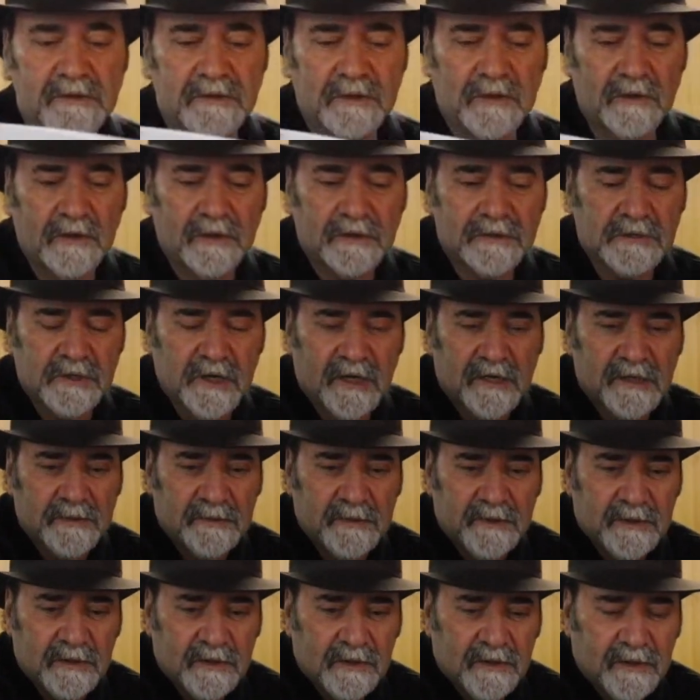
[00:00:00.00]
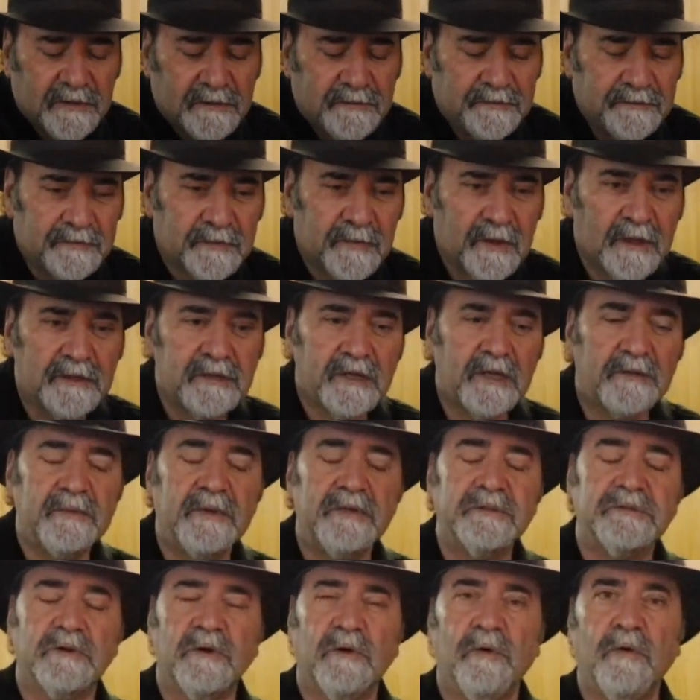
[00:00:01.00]
Hound Dog, Johnny Be Good. That
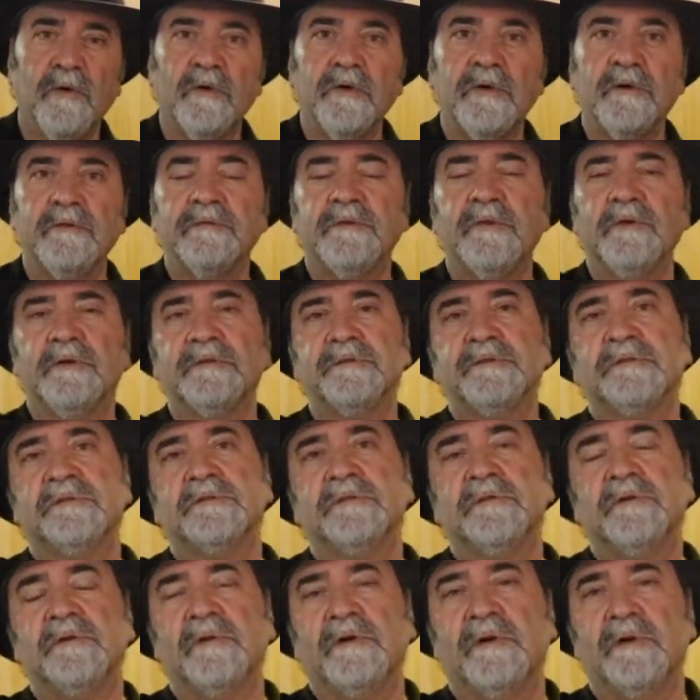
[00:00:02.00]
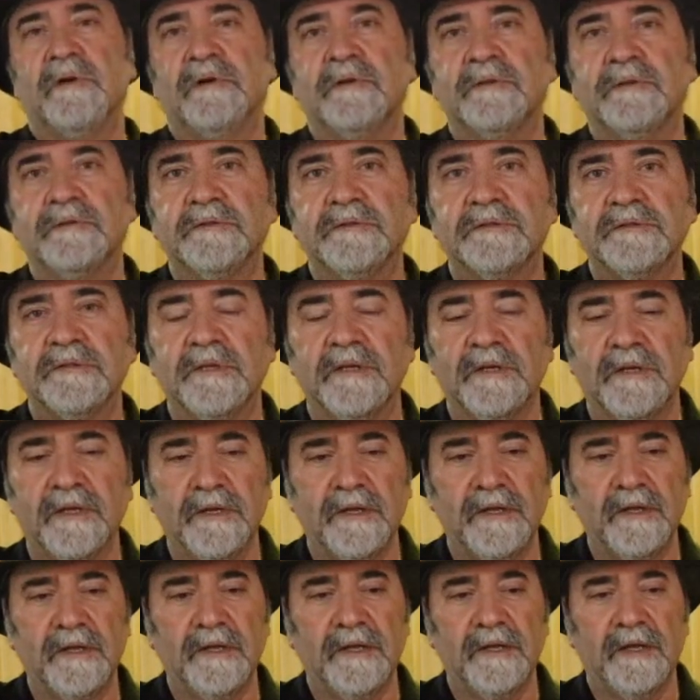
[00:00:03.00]
means all of those songs
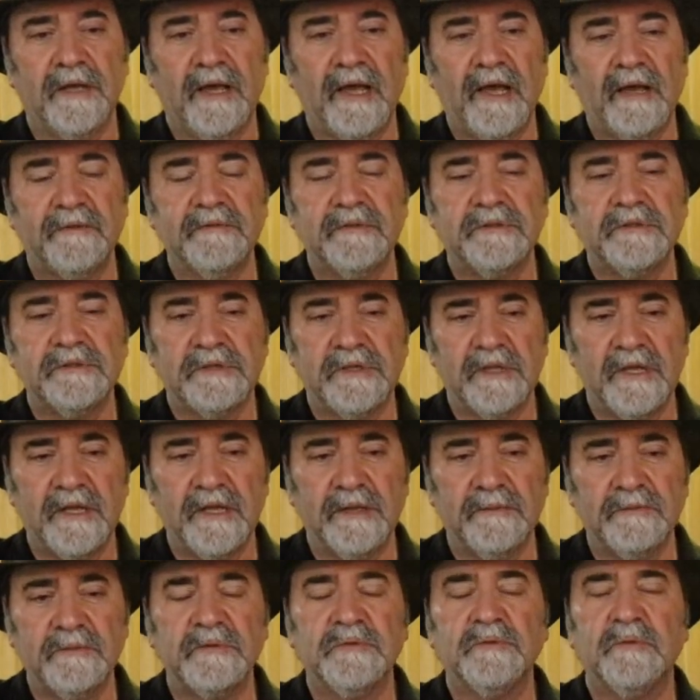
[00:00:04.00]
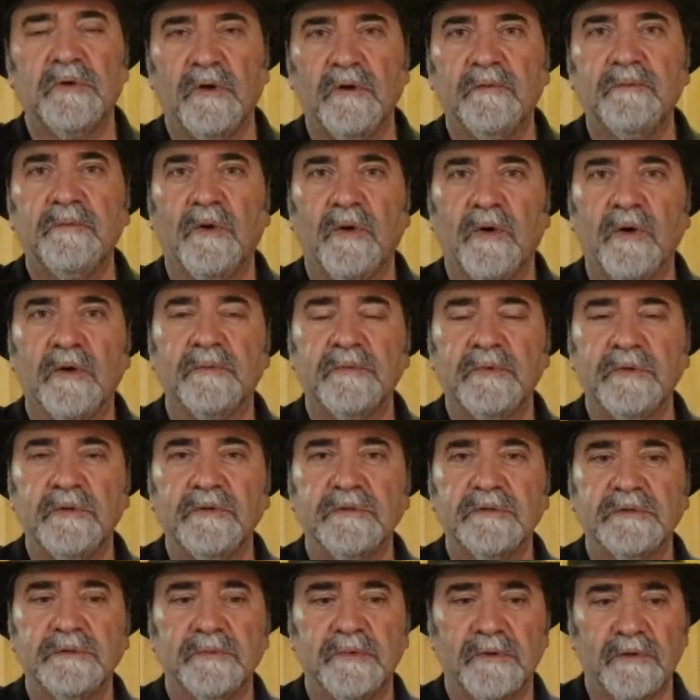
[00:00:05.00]
have the same 12-bar
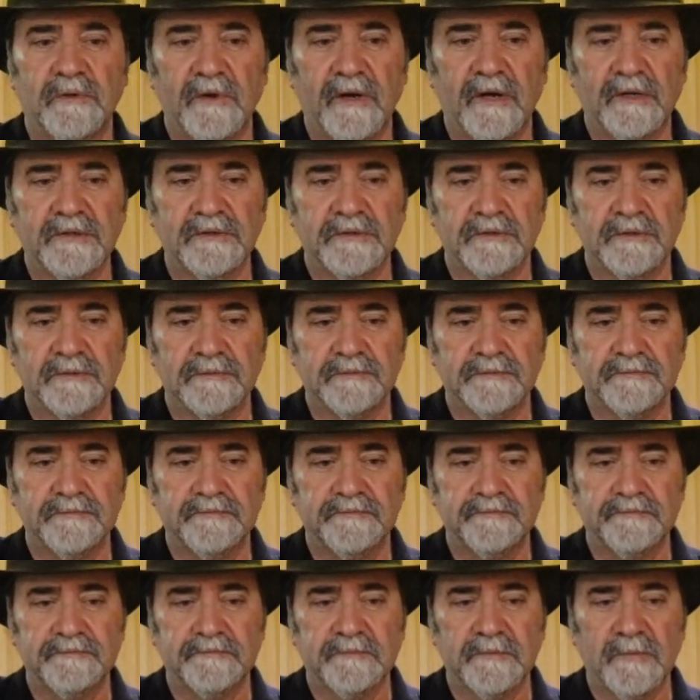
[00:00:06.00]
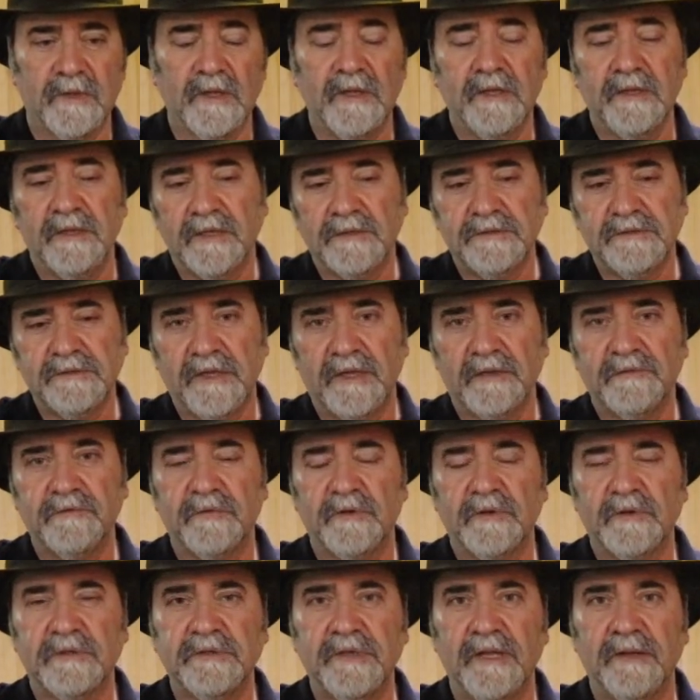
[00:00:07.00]
blues progression. Let's take,
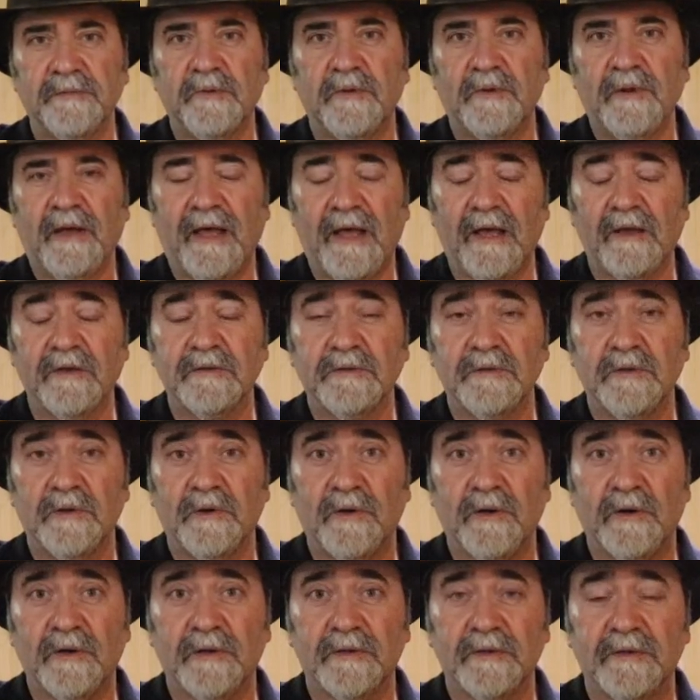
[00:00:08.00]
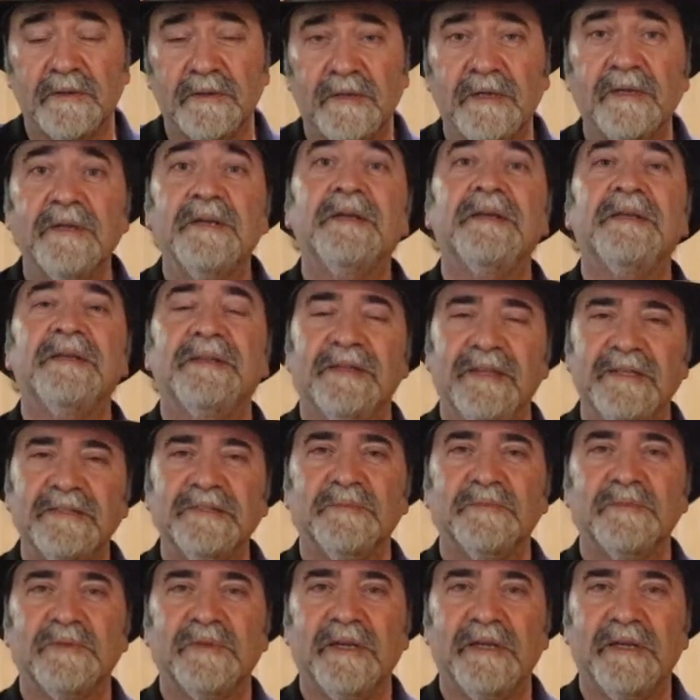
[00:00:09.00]
for example, Hound Dog.
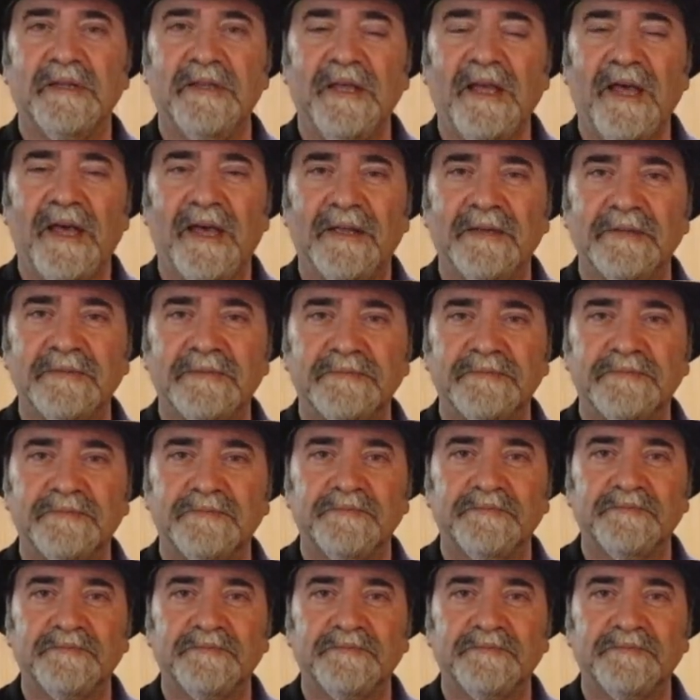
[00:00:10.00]
Let's play that.